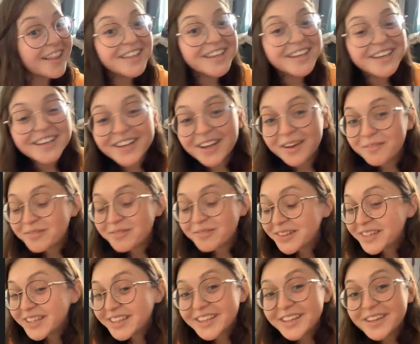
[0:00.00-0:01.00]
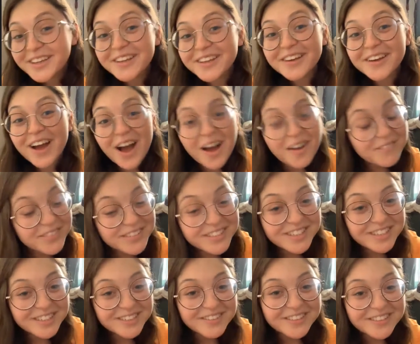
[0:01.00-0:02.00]
the completely
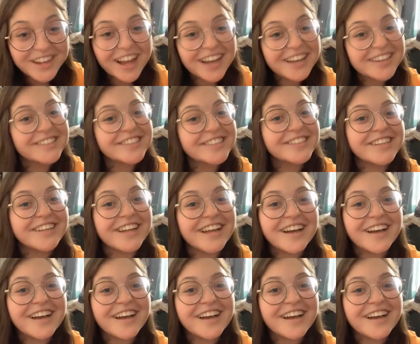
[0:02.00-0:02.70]
opposite reaction.